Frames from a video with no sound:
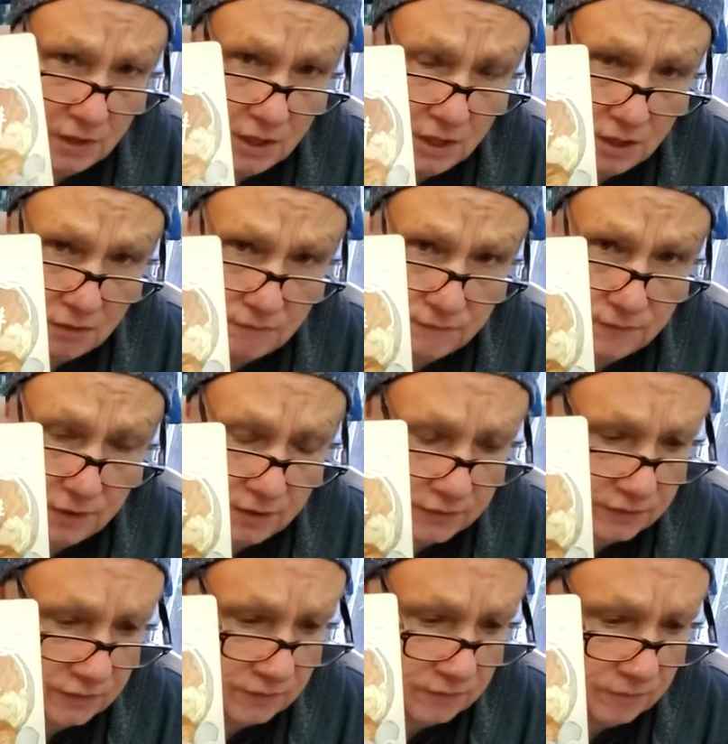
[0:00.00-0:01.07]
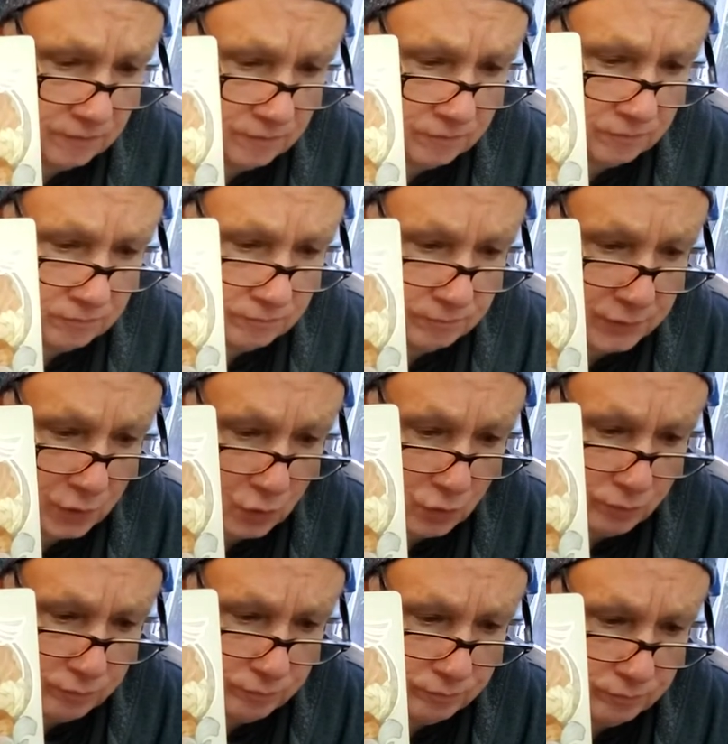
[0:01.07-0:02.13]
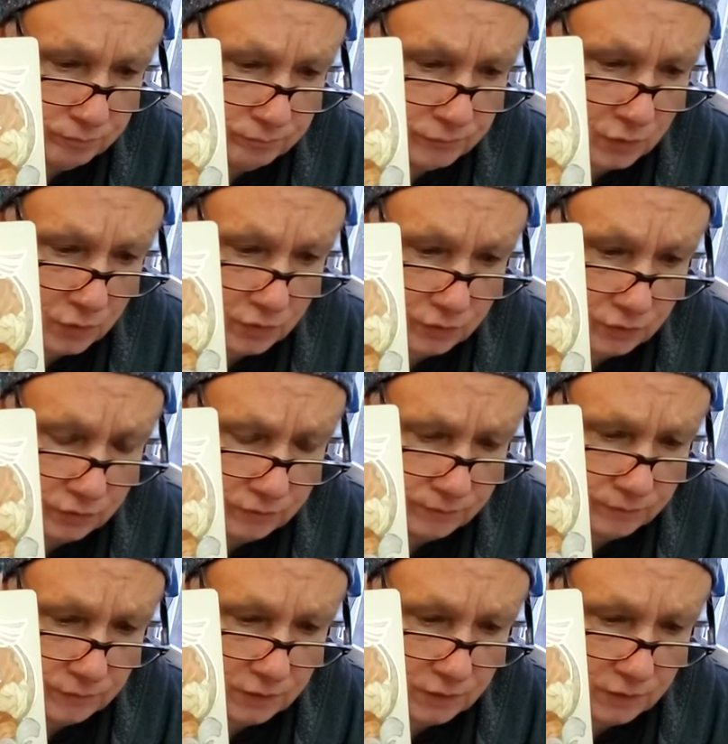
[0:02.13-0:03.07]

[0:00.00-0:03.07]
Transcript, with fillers: Hierophant, Pope on Earth,